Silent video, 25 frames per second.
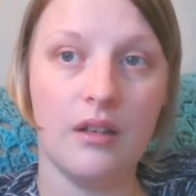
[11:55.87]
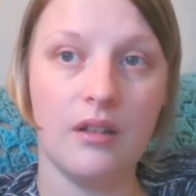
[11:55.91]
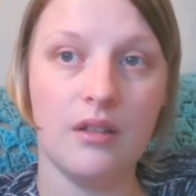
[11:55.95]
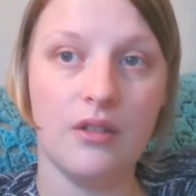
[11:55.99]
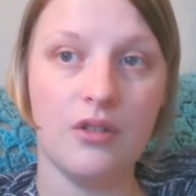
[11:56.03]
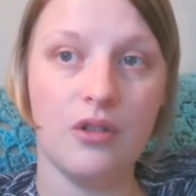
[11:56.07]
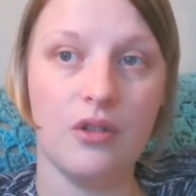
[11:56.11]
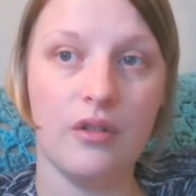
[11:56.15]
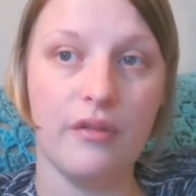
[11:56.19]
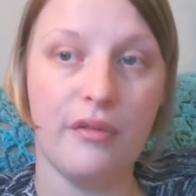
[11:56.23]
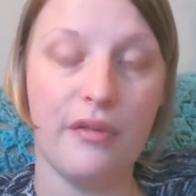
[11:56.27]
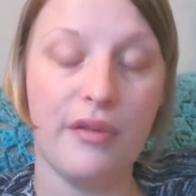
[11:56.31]

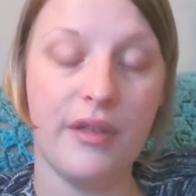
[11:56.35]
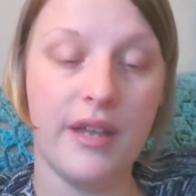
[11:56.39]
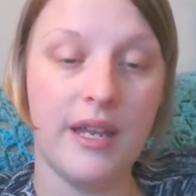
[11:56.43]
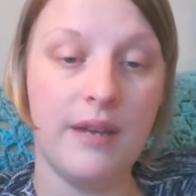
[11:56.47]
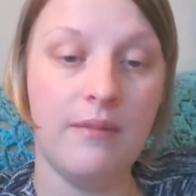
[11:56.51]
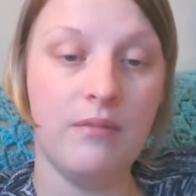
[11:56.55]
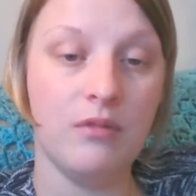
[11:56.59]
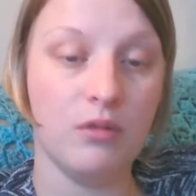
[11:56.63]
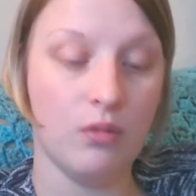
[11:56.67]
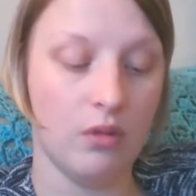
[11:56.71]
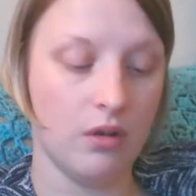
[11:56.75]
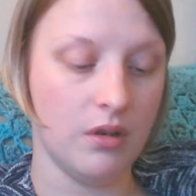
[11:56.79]
sort of
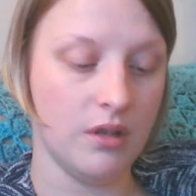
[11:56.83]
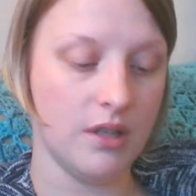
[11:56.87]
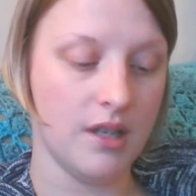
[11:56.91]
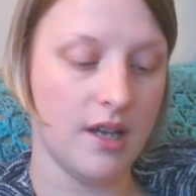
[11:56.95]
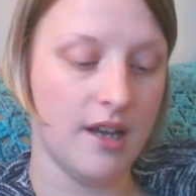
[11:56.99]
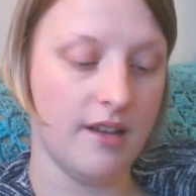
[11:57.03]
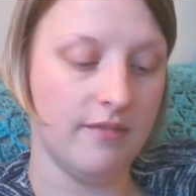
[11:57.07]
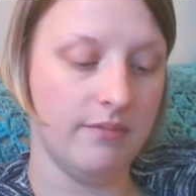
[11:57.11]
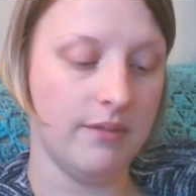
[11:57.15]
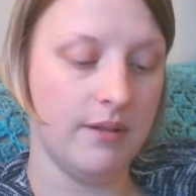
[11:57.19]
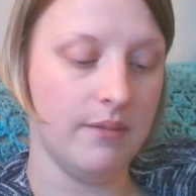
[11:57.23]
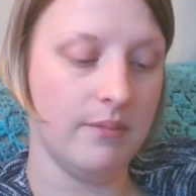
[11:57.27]
themed ones
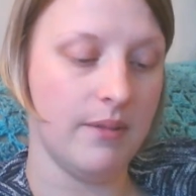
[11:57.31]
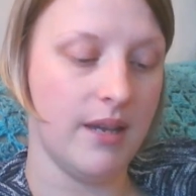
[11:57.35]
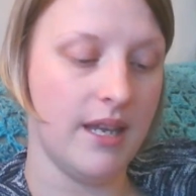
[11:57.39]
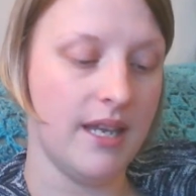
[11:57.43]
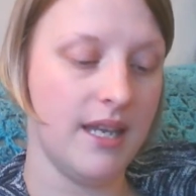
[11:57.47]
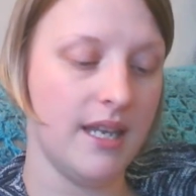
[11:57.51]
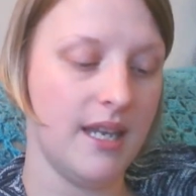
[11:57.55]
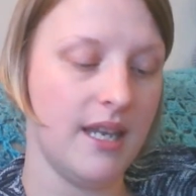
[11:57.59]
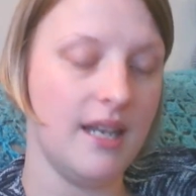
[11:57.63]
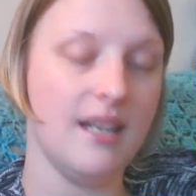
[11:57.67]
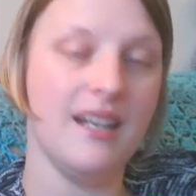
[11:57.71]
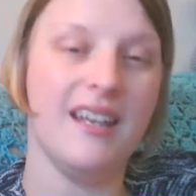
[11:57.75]
that I've been
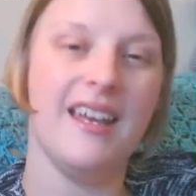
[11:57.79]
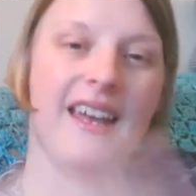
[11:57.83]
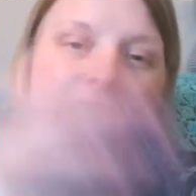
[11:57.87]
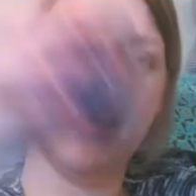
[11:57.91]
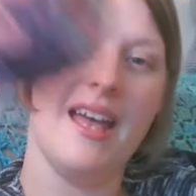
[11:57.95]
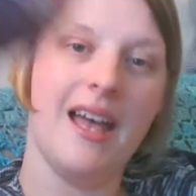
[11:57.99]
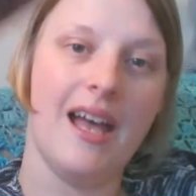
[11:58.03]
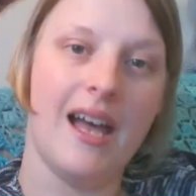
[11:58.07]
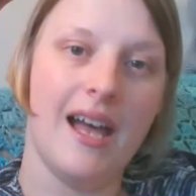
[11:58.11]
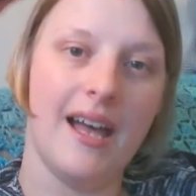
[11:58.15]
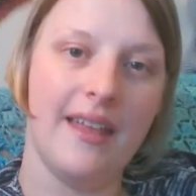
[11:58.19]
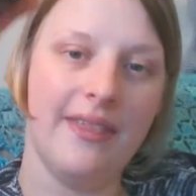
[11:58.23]
making,
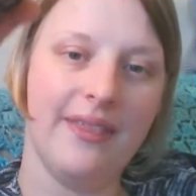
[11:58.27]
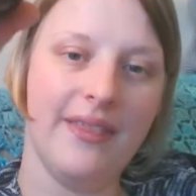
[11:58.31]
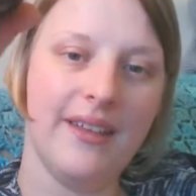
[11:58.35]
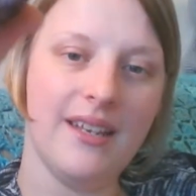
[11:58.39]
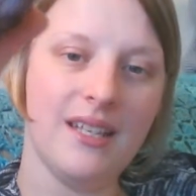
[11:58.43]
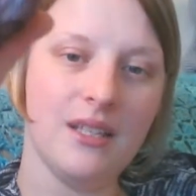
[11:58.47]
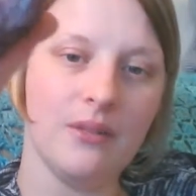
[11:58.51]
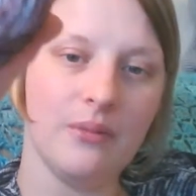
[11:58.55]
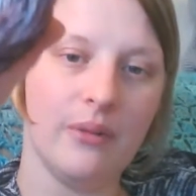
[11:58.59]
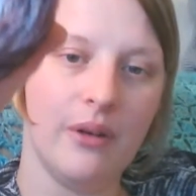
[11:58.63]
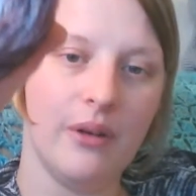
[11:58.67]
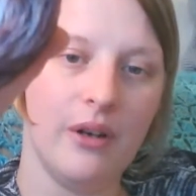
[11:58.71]
and
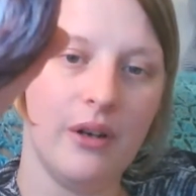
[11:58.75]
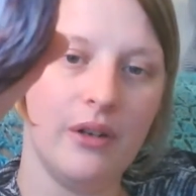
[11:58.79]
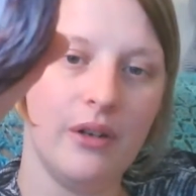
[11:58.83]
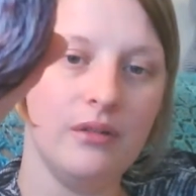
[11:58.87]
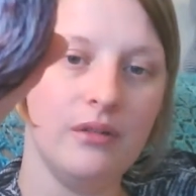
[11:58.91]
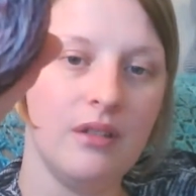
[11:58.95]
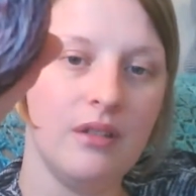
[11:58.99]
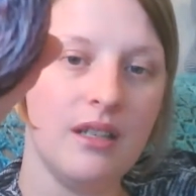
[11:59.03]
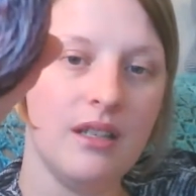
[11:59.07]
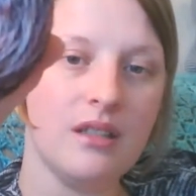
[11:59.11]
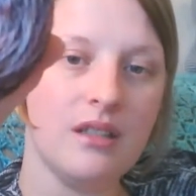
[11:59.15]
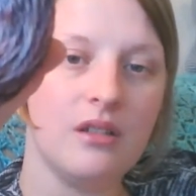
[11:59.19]
this
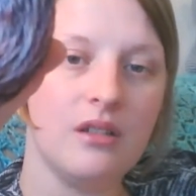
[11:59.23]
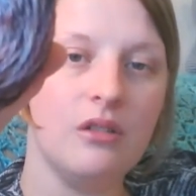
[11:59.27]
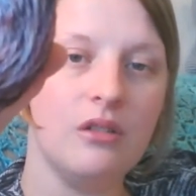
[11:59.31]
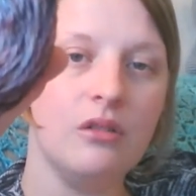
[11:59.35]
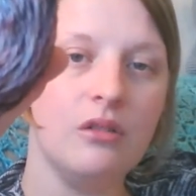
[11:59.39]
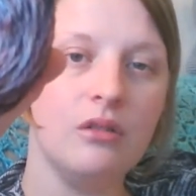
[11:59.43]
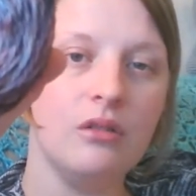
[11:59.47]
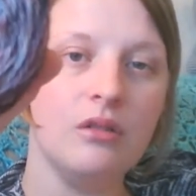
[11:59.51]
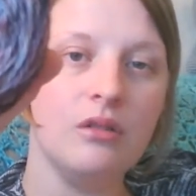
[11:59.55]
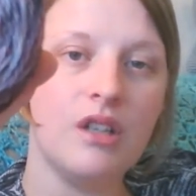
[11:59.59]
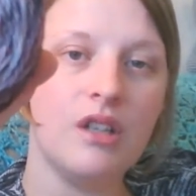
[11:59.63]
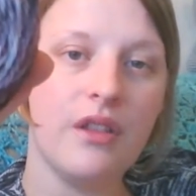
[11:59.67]
one is
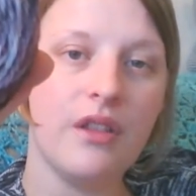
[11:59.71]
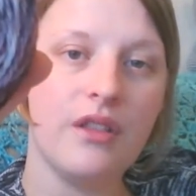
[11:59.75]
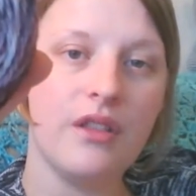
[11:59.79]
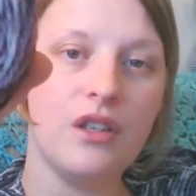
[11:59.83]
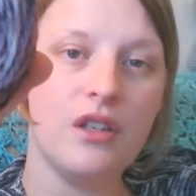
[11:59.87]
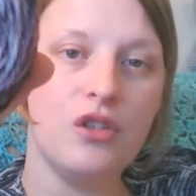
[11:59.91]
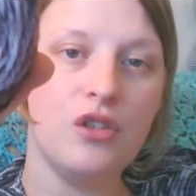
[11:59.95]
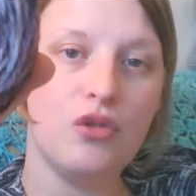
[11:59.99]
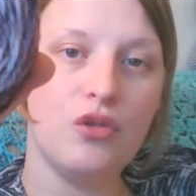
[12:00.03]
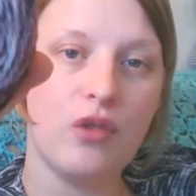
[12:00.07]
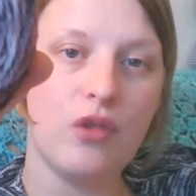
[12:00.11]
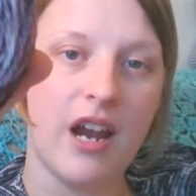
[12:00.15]
called The
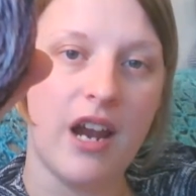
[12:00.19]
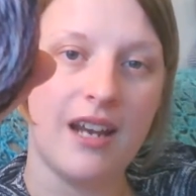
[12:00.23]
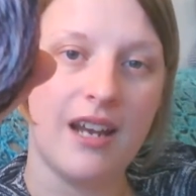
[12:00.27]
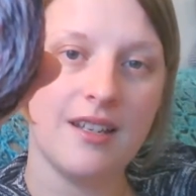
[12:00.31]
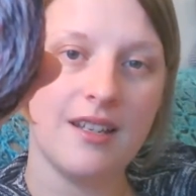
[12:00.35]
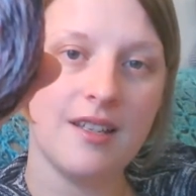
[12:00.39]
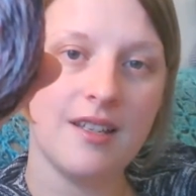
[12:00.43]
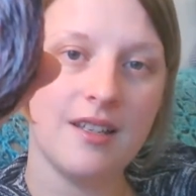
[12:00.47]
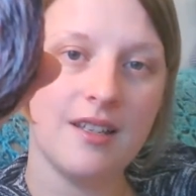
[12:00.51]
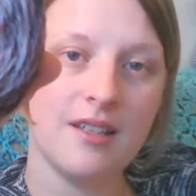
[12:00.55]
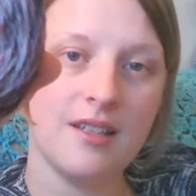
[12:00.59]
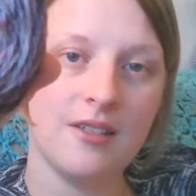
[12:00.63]
Dress.